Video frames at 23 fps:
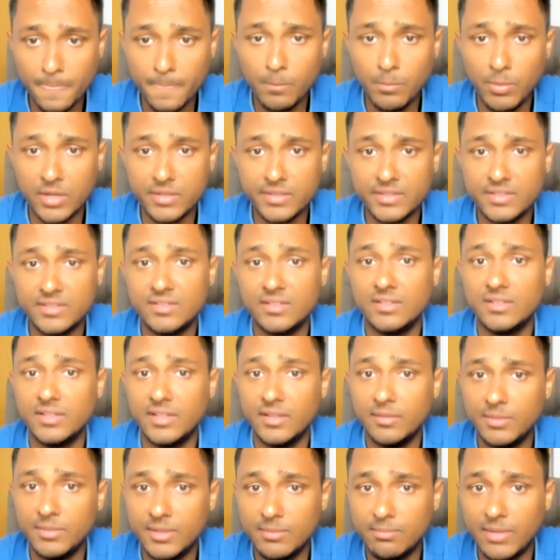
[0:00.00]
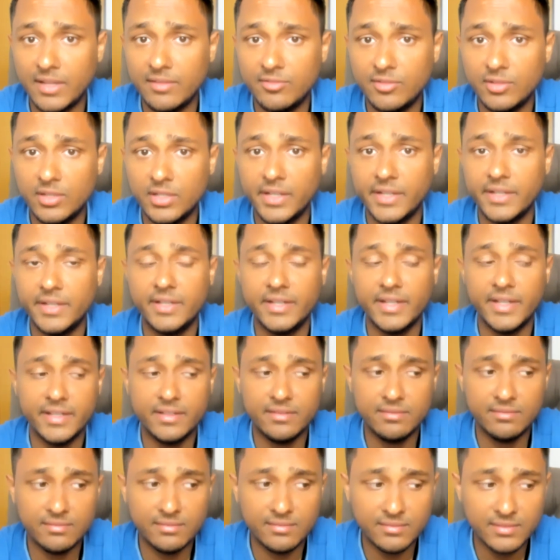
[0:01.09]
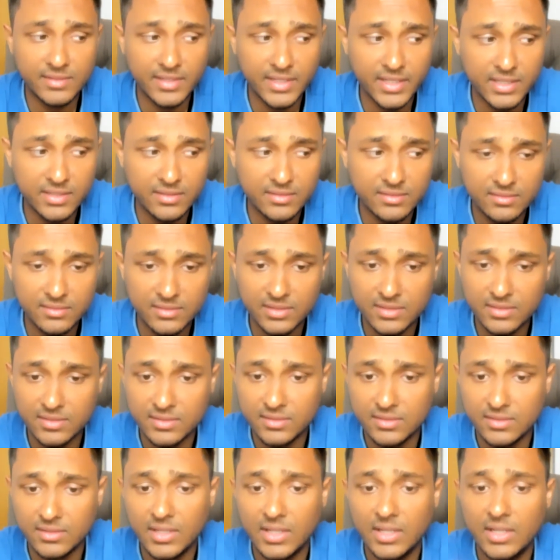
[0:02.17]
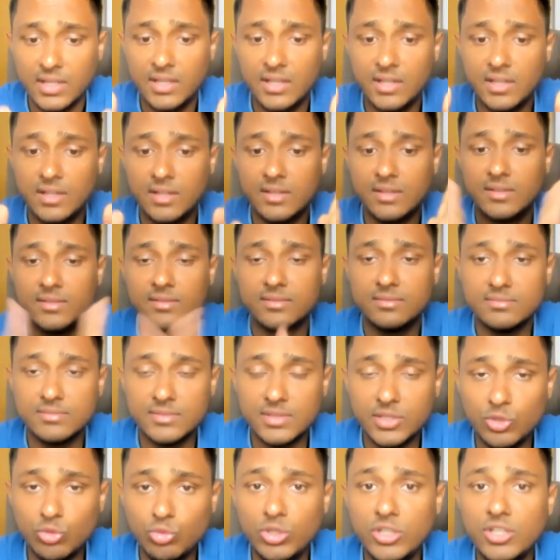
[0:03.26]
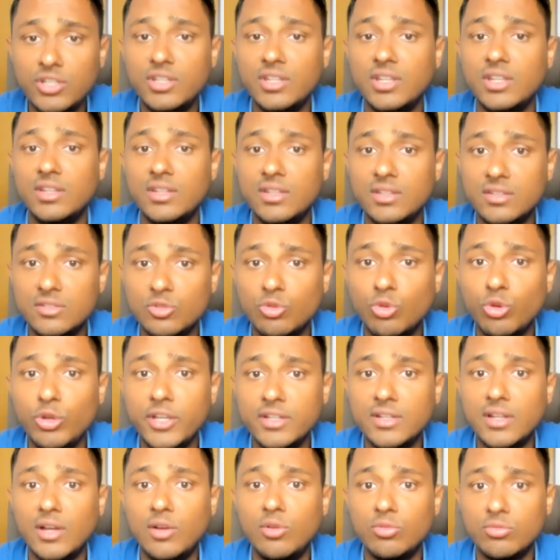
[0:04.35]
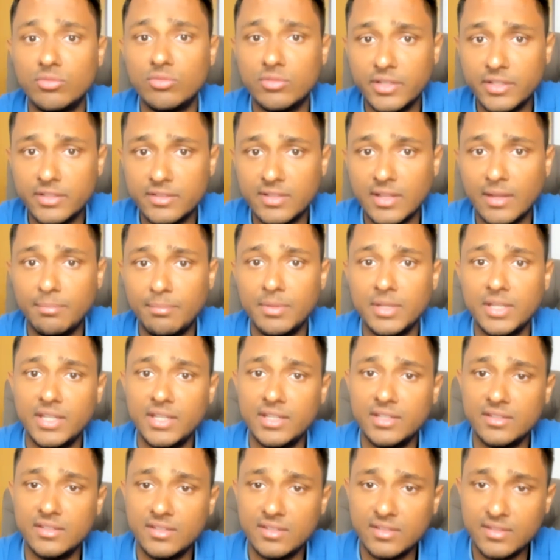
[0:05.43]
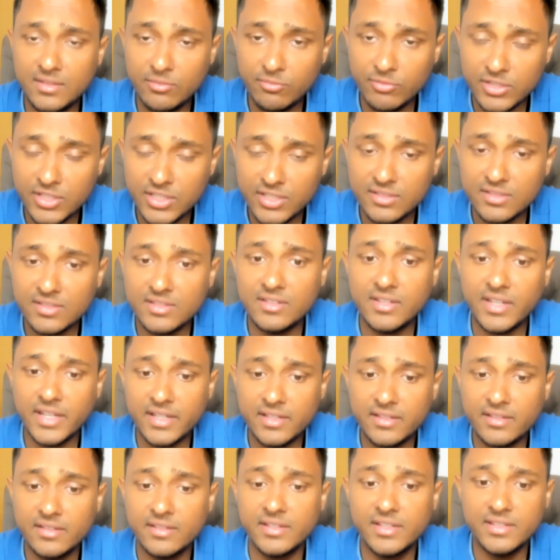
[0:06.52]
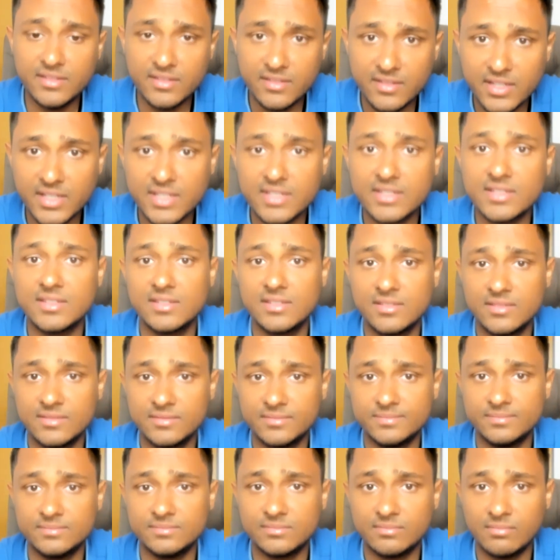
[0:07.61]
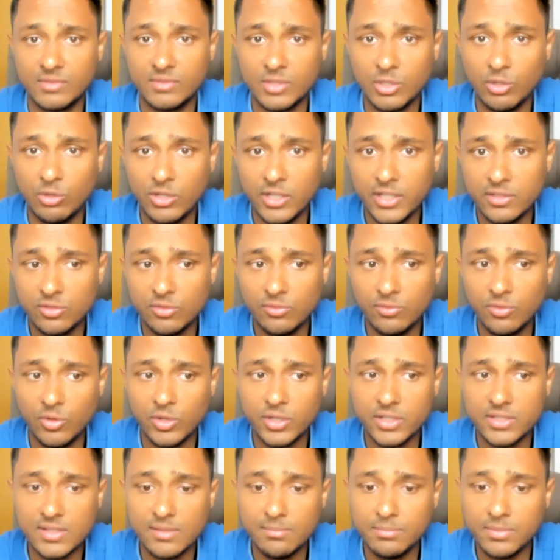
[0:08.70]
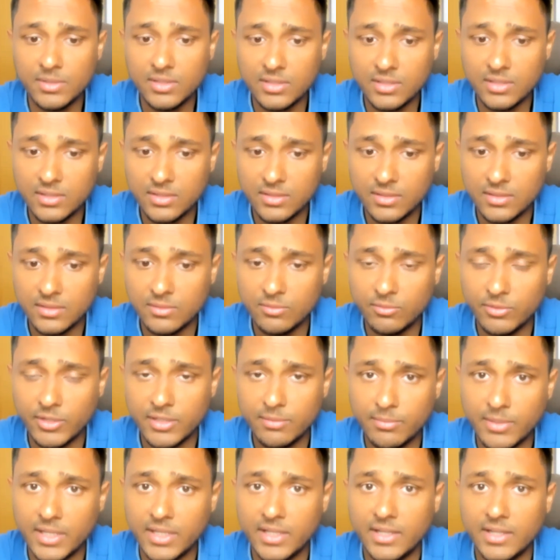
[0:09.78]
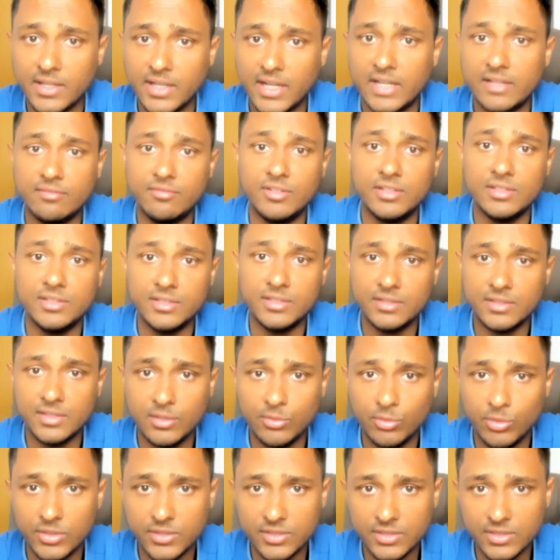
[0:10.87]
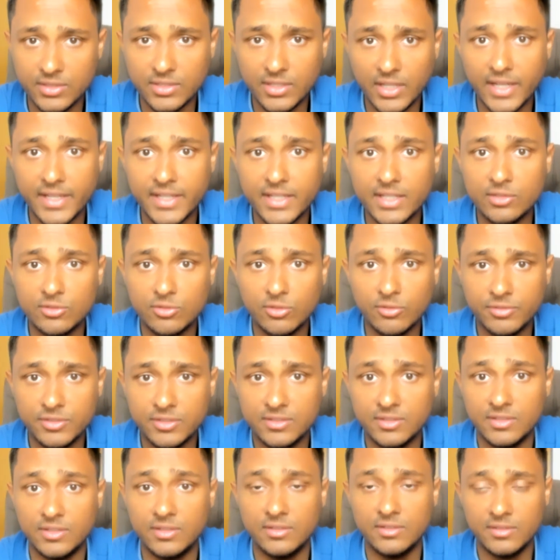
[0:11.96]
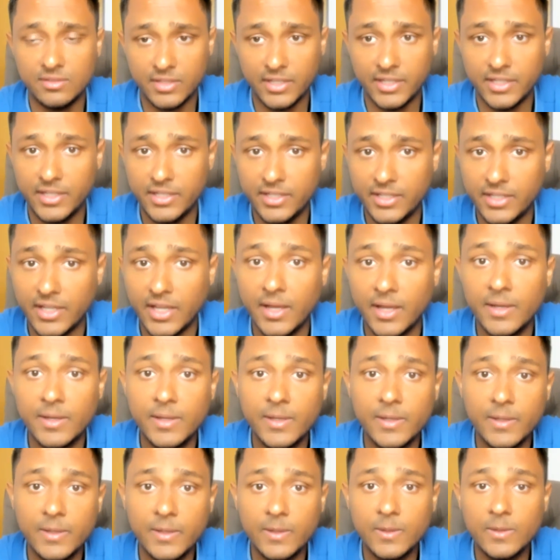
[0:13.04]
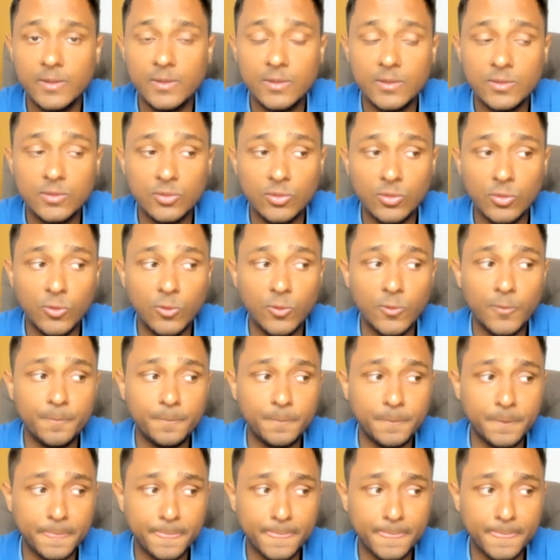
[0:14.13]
partitioned, they've been bifurcated, and then the the unity is going down. It's happening in within state districts. All right. So, for example, uh, when my grandfather, he was an I A S officer in India. So,